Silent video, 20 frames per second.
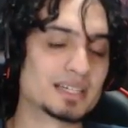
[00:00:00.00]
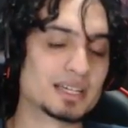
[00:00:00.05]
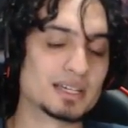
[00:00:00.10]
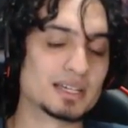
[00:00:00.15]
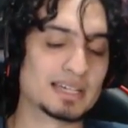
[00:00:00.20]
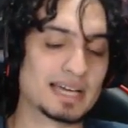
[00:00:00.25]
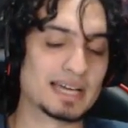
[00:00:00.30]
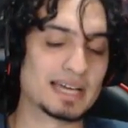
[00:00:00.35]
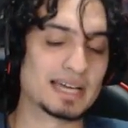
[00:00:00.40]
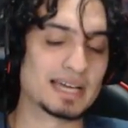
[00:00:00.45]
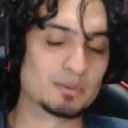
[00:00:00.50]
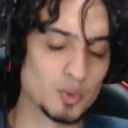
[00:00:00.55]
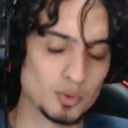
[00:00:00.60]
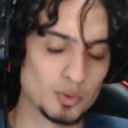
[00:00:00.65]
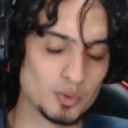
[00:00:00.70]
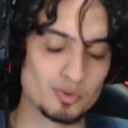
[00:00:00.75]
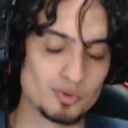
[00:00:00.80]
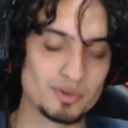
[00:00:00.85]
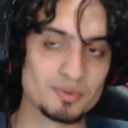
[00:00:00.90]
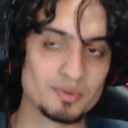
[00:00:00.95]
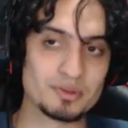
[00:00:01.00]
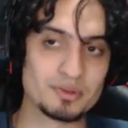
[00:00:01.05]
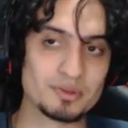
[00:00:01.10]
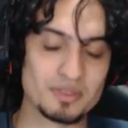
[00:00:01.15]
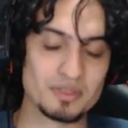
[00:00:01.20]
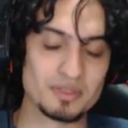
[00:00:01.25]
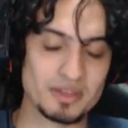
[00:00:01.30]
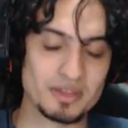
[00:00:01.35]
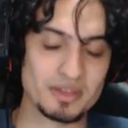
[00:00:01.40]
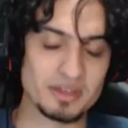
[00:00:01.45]
I will agree with you
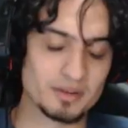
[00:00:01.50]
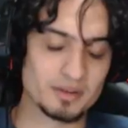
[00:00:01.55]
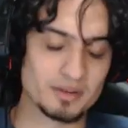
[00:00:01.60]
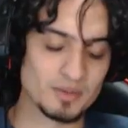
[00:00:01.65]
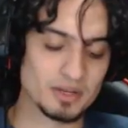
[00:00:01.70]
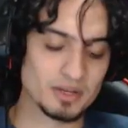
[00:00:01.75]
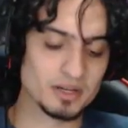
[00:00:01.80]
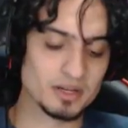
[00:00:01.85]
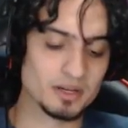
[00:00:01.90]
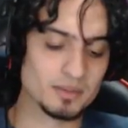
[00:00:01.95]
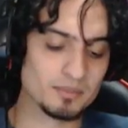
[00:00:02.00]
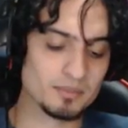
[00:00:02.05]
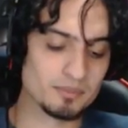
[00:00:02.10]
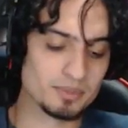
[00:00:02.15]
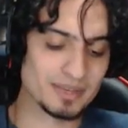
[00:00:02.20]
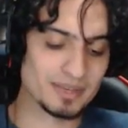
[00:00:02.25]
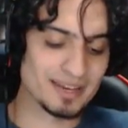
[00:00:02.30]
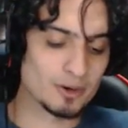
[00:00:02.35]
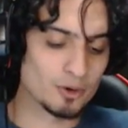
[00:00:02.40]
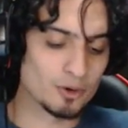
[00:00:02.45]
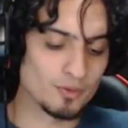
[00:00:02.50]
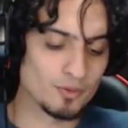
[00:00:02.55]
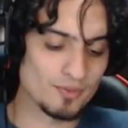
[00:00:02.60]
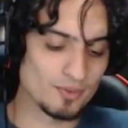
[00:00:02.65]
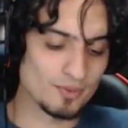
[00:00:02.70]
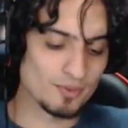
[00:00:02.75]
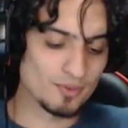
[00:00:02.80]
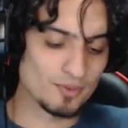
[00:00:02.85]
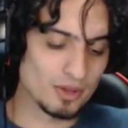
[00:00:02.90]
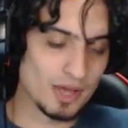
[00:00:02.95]
there. But
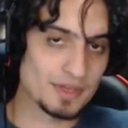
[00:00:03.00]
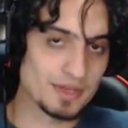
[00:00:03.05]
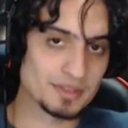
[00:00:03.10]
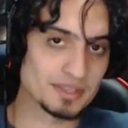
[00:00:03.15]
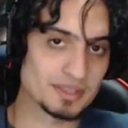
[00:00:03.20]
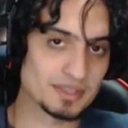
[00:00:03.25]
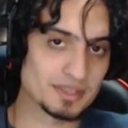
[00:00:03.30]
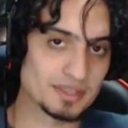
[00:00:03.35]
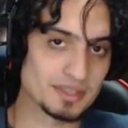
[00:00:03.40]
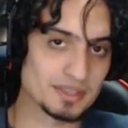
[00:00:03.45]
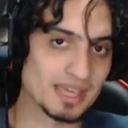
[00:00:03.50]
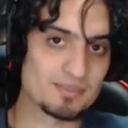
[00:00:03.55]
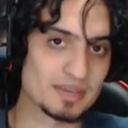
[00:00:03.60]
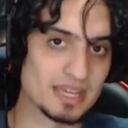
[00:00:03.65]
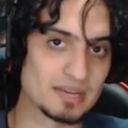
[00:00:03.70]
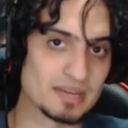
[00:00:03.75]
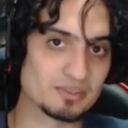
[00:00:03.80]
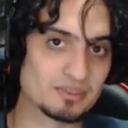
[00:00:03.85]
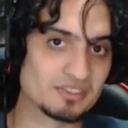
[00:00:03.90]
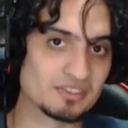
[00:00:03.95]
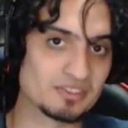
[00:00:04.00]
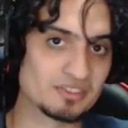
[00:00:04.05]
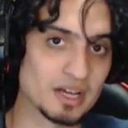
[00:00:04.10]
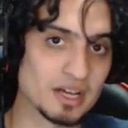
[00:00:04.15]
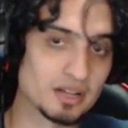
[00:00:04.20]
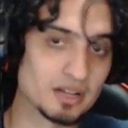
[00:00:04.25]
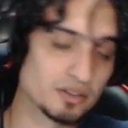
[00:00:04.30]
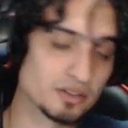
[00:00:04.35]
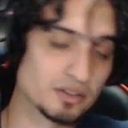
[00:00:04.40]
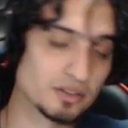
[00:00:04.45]
overall, I thought the campaign was
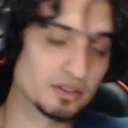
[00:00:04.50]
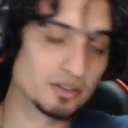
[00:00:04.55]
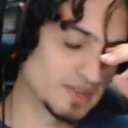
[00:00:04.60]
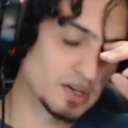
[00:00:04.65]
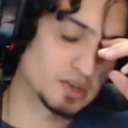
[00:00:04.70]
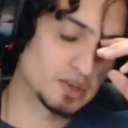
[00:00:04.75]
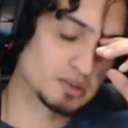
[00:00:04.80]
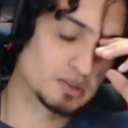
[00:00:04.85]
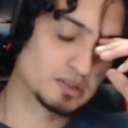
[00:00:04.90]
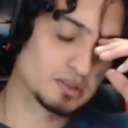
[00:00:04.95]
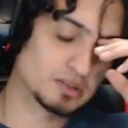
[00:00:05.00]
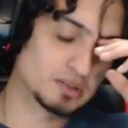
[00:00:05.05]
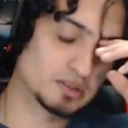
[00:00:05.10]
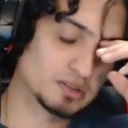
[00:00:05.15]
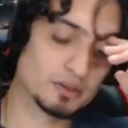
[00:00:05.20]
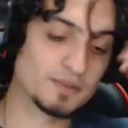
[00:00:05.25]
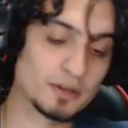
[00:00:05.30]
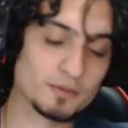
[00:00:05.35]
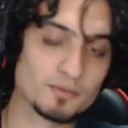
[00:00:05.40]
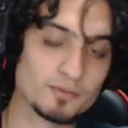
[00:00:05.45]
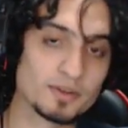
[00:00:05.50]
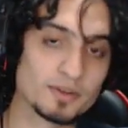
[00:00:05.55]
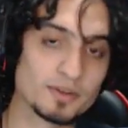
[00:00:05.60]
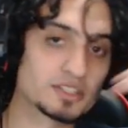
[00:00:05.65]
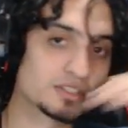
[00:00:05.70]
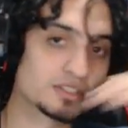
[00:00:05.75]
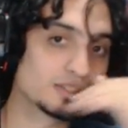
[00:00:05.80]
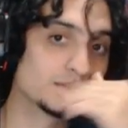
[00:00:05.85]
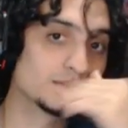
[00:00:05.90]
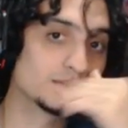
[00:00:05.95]
solid. It felt fresh
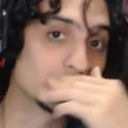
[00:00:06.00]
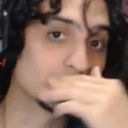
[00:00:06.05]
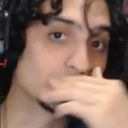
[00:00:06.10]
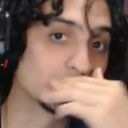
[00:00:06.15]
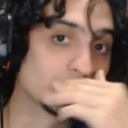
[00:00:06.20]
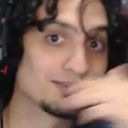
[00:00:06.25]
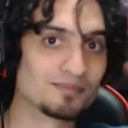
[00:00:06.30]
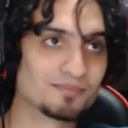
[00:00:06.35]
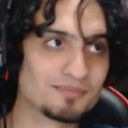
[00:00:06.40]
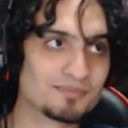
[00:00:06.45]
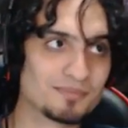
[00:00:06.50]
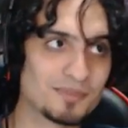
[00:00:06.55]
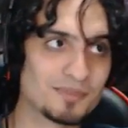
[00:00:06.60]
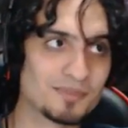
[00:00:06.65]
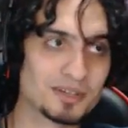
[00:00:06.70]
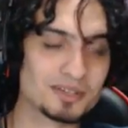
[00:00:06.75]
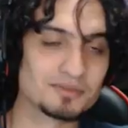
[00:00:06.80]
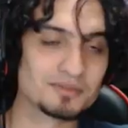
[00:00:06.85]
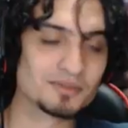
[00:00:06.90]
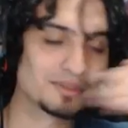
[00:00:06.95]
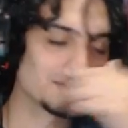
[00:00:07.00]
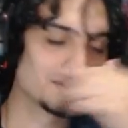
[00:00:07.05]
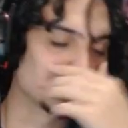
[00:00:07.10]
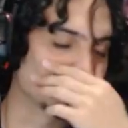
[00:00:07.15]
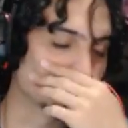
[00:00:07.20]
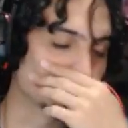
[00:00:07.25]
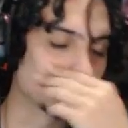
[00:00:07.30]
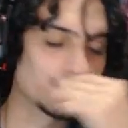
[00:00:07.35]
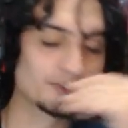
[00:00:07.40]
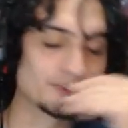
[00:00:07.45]
to me, funky,
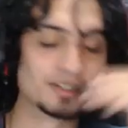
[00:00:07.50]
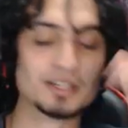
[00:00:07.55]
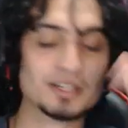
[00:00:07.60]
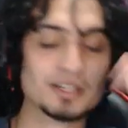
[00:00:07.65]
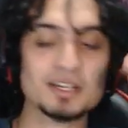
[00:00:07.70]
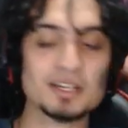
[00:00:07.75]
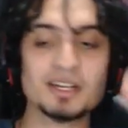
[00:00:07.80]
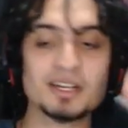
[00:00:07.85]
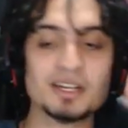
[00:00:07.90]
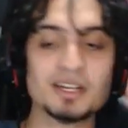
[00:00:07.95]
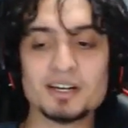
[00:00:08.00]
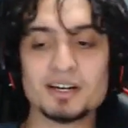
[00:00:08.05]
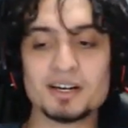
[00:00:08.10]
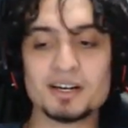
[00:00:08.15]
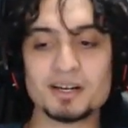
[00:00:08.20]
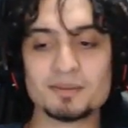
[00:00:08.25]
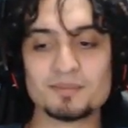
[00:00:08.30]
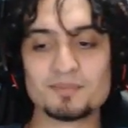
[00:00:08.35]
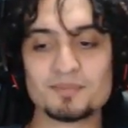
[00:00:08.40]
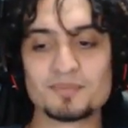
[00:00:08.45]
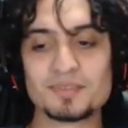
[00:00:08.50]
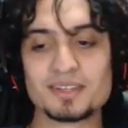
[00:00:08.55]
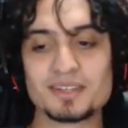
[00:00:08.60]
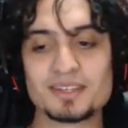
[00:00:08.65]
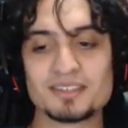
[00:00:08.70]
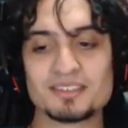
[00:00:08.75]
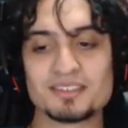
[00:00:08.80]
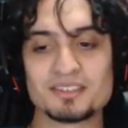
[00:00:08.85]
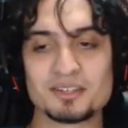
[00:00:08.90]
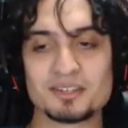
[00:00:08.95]
whatever.
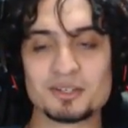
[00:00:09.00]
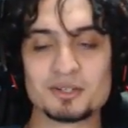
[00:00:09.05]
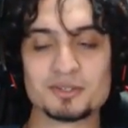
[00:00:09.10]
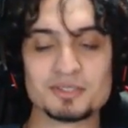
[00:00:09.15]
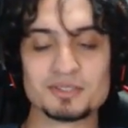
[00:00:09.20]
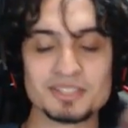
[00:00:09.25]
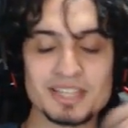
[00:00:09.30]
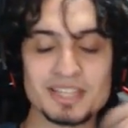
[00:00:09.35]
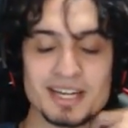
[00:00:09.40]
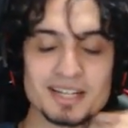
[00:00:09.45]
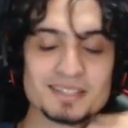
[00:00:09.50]
So yeah.